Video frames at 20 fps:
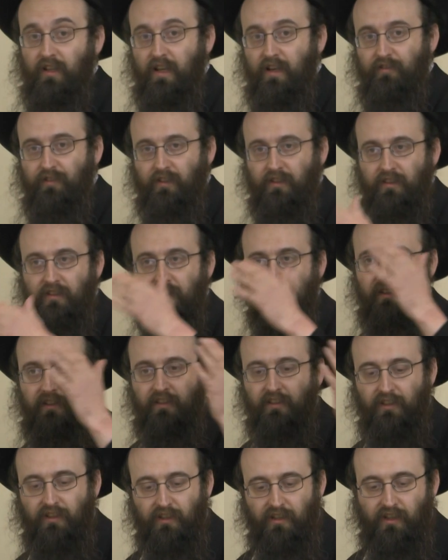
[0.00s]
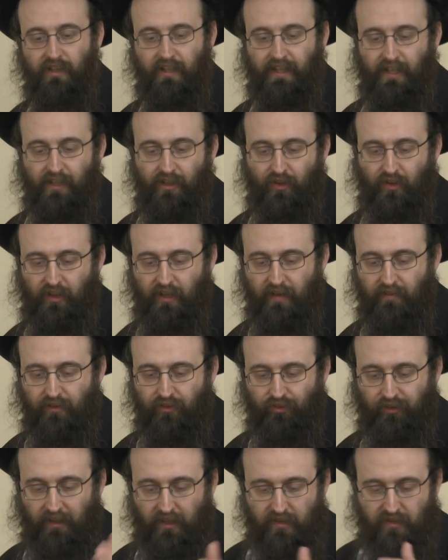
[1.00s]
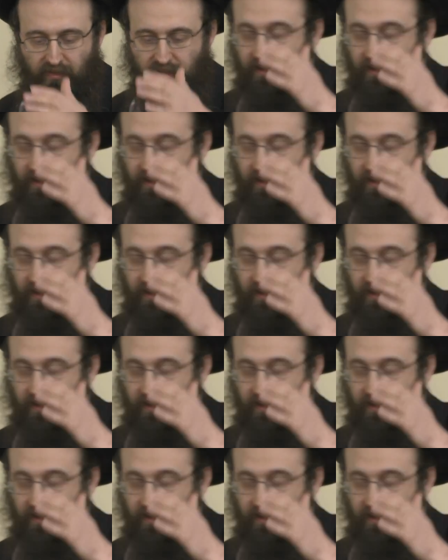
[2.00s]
level, chinuch level, shlichus